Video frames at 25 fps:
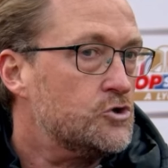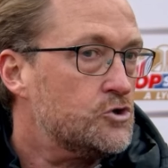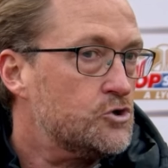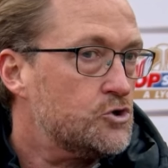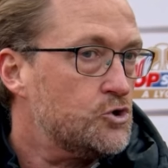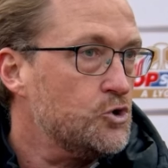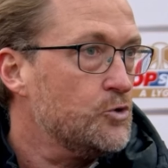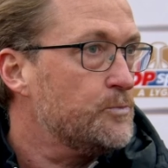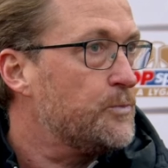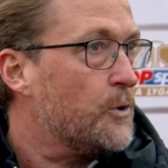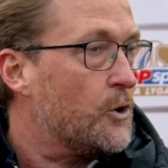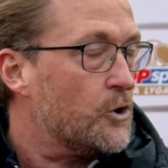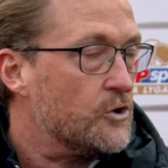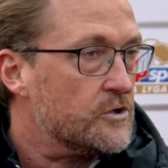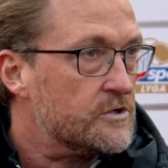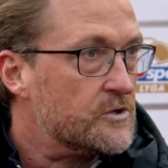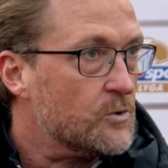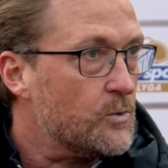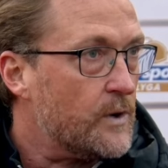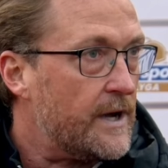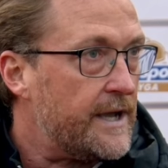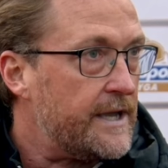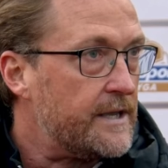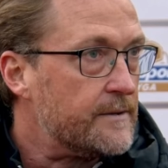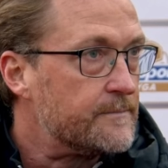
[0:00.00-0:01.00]
2 points
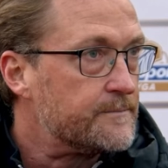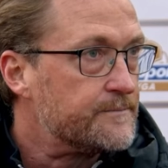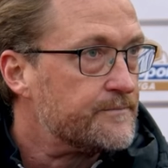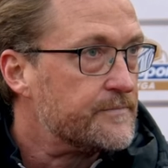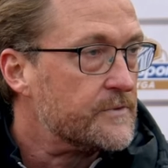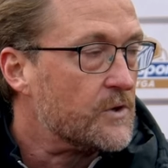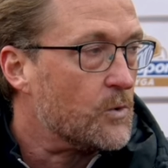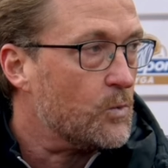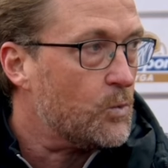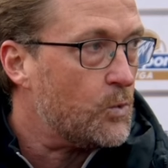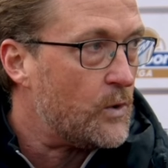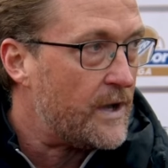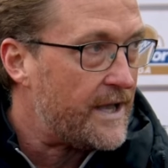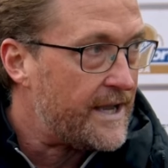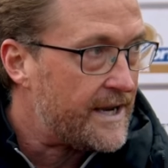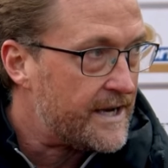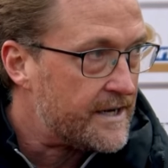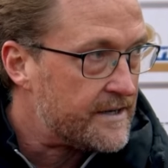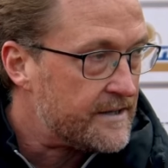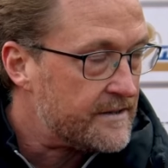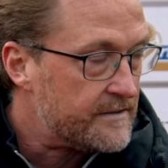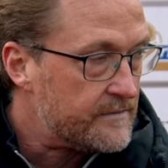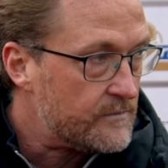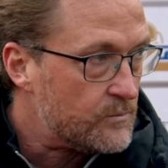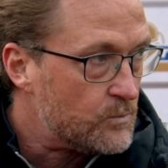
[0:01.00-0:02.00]
away,
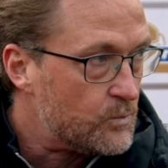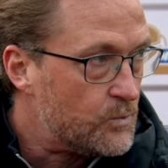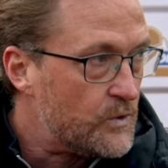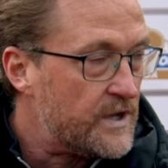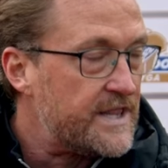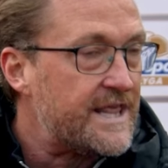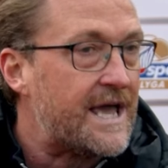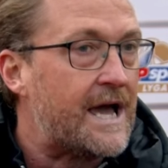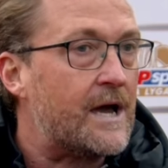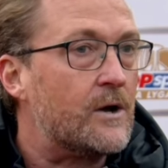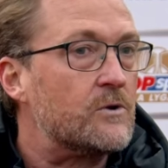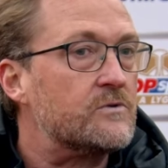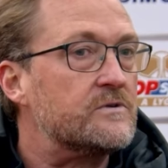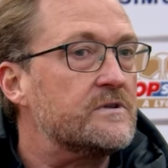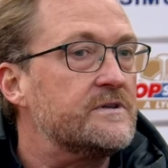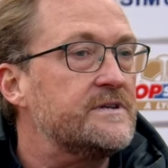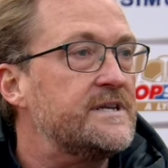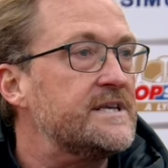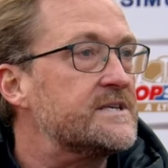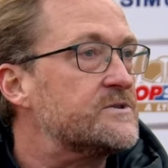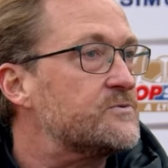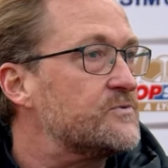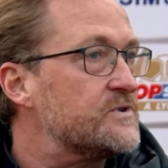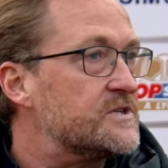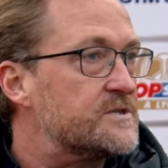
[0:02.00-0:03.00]
and without
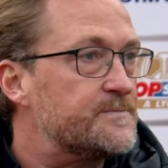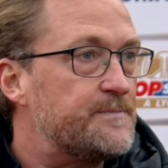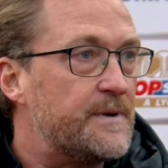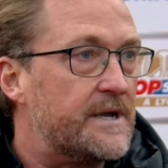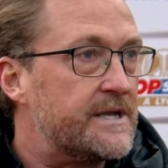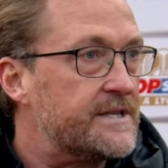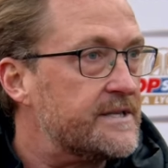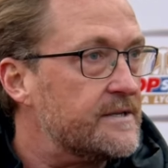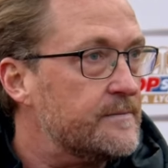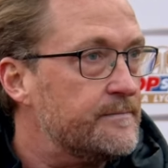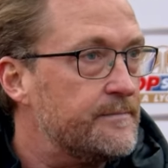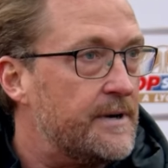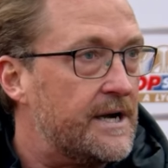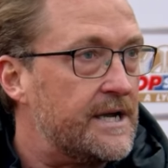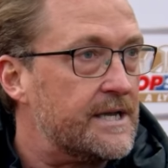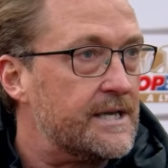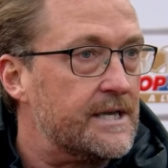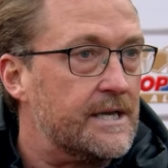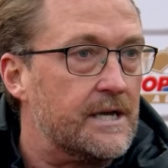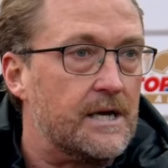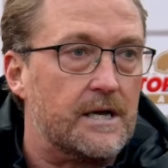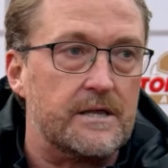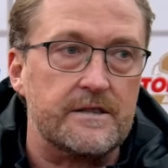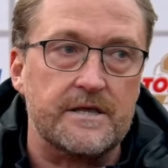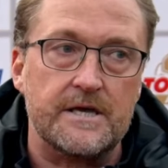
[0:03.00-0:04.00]
disrespecting
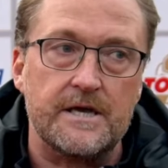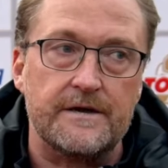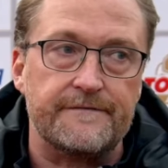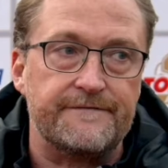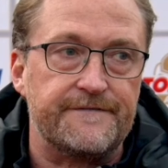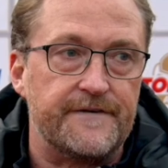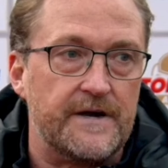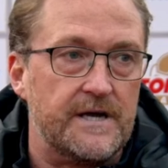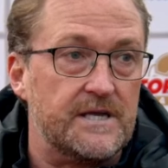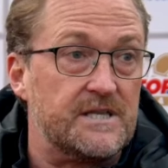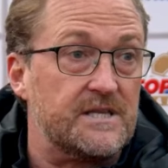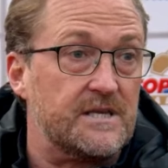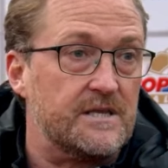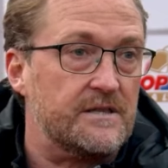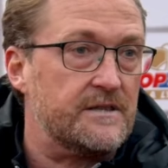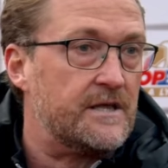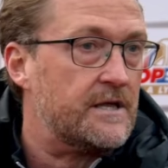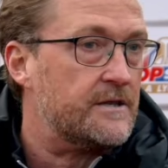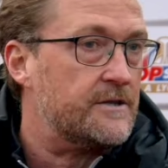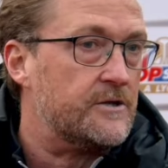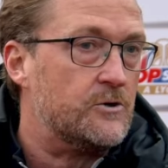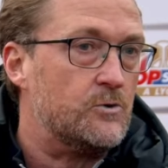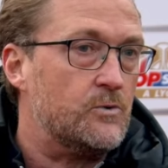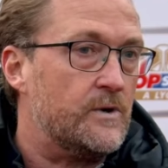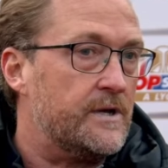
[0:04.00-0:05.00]
Banga, they are fighting
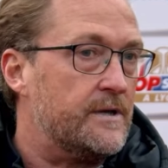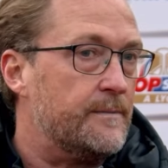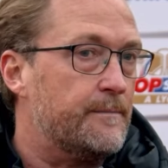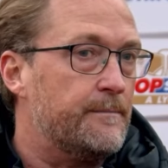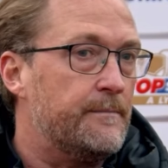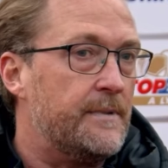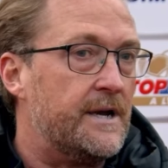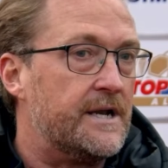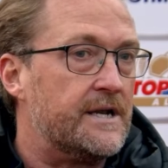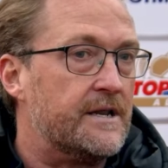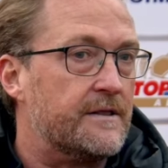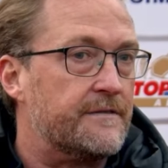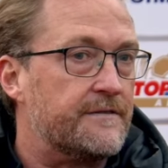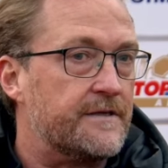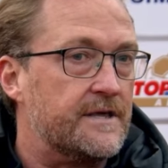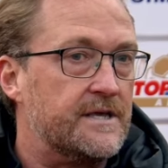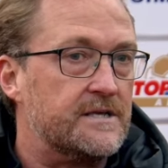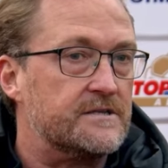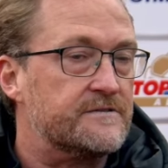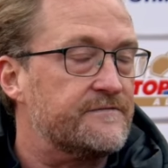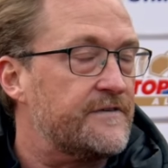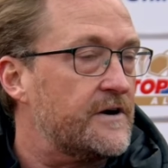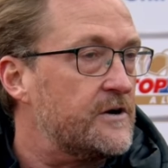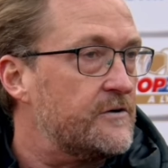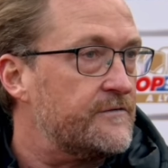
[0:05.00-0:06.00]
and doing many
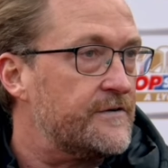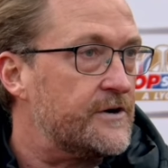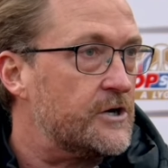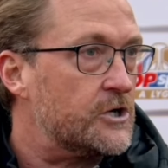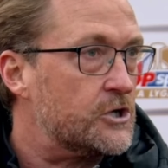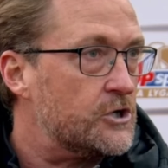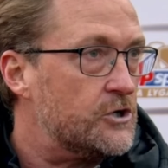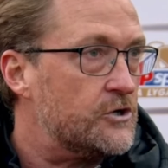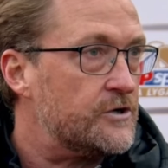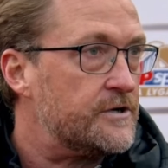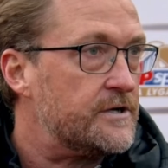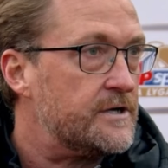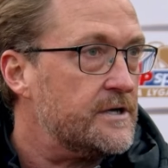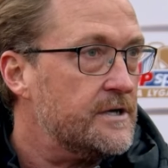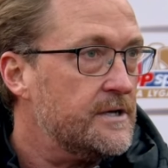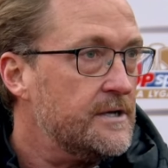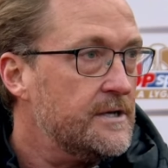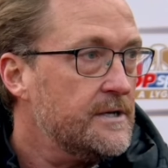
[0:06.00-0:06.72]
things very, very good.